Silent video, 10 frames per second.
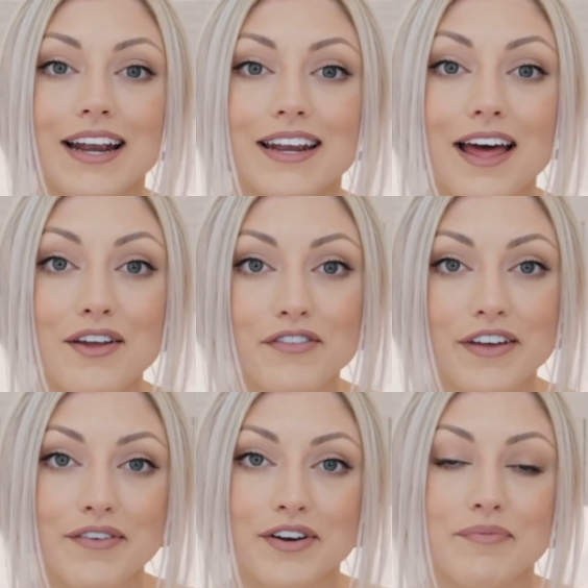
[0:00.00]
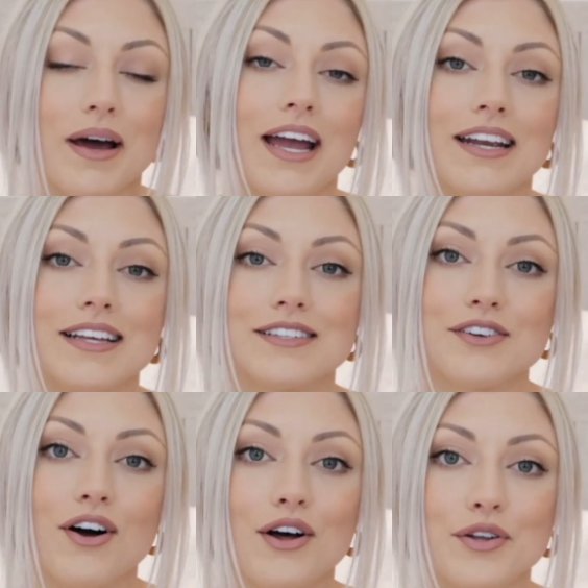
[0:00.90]
And another favorite of mine is
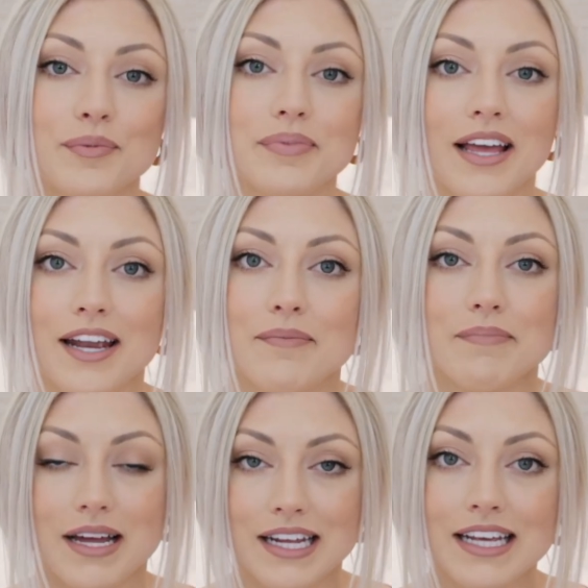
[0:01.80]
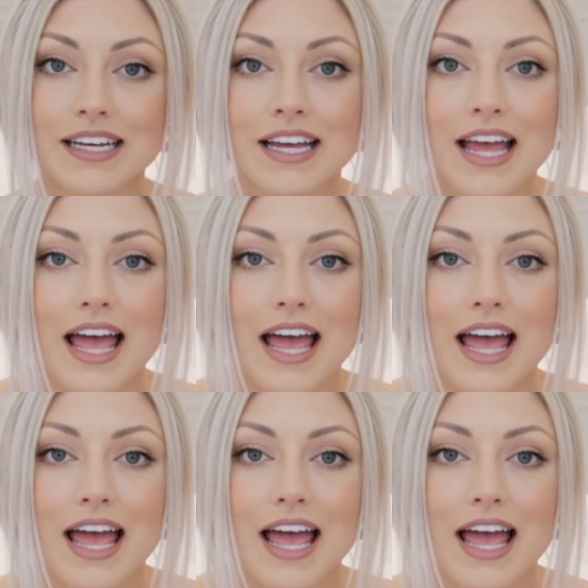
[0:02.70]
called Planet Money,